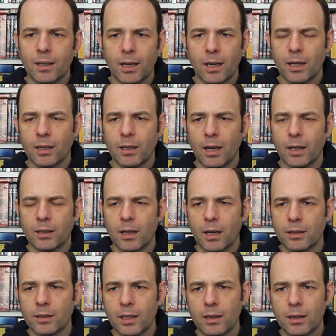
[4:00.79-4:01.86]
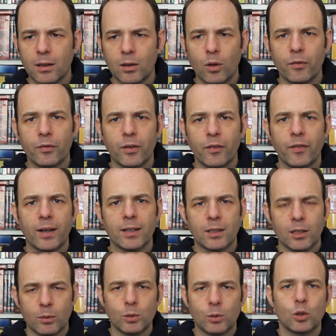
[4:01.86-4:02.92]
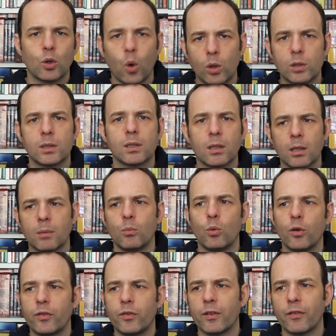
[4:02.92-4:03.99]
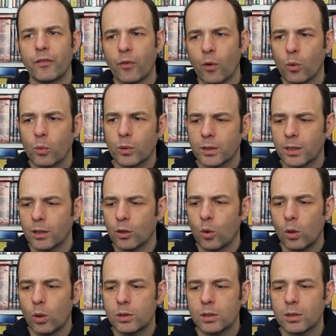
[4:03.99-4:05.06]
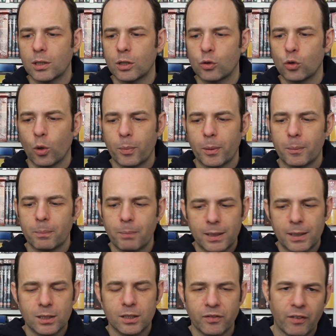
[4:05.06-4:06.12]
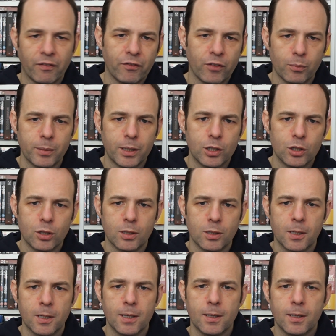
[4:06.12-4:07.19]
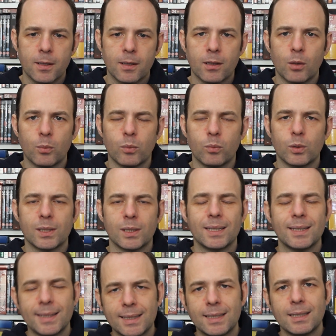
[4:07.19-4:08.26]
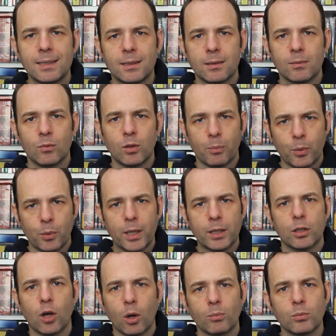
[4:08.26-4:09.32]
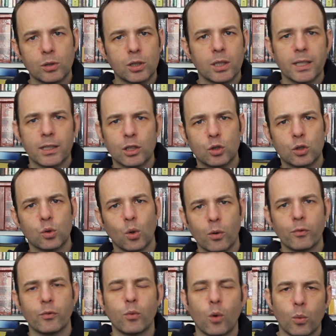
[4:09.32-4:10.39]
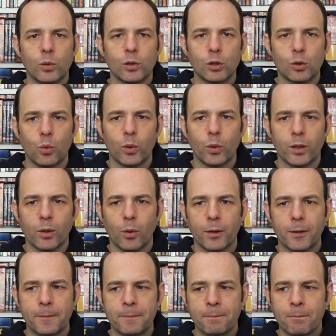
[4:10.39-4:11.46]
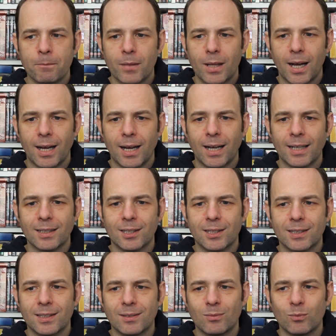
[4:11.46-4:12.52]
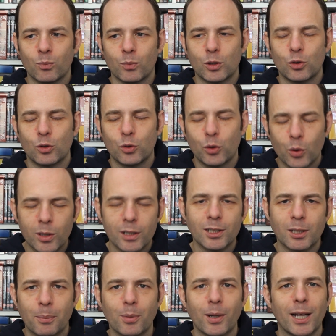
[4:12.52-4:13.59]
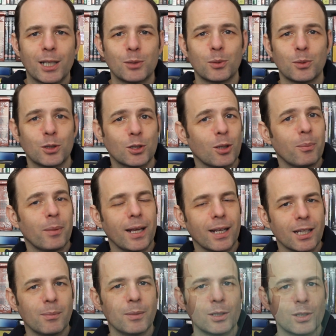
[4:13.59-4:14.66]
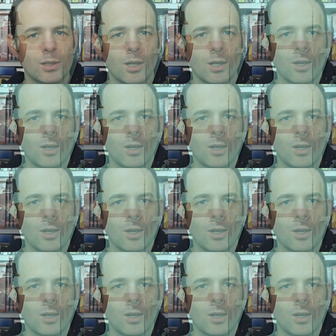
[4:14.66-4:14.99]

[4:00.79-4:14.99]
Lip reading: I did love the fact that it was constantly moving forward and constantly dropping bits of information that was needed, the breadcrumbs to kind of solve what was going on. I was truly surprised with some elements